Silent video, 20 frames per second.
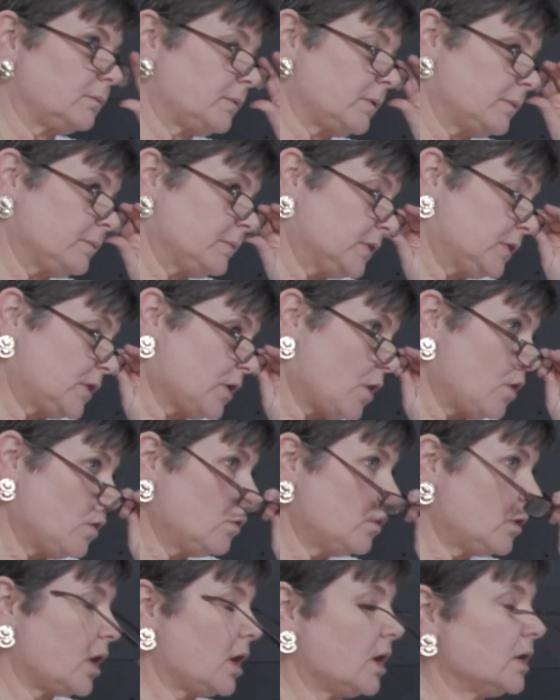I mean, the
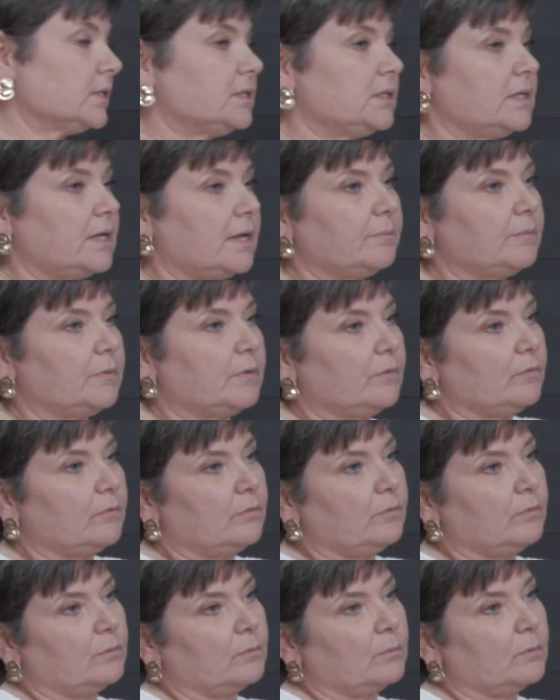whole concept
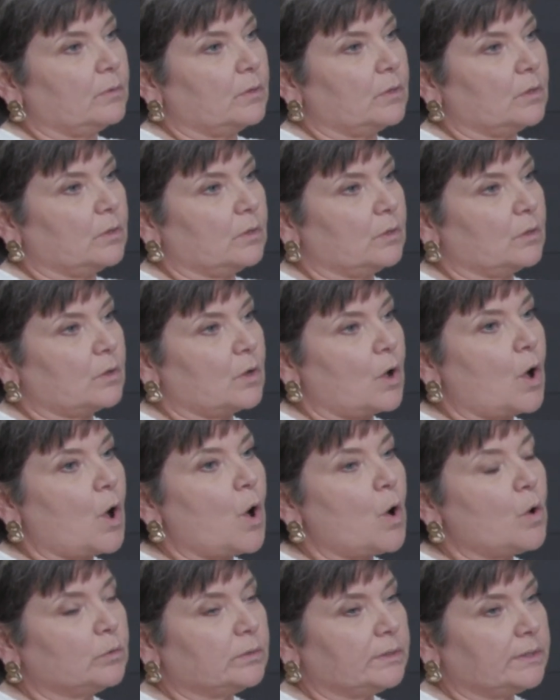of
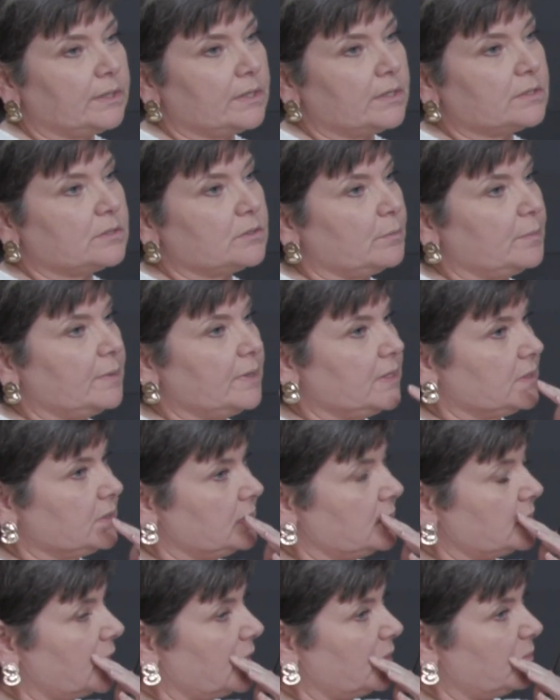holiness or being
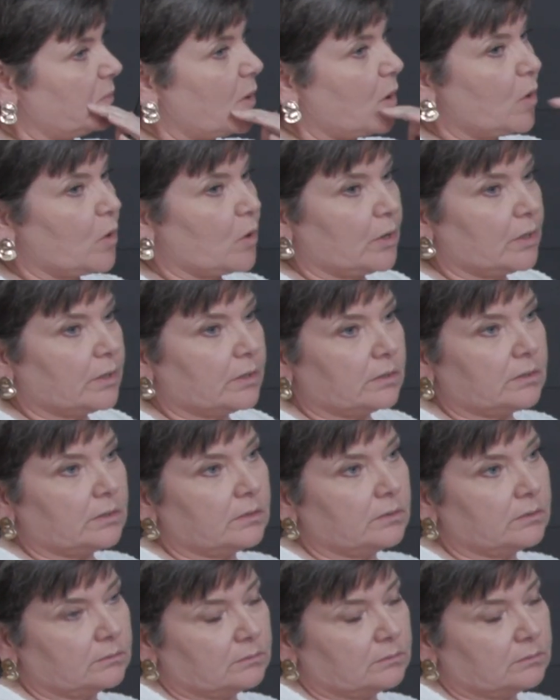set apart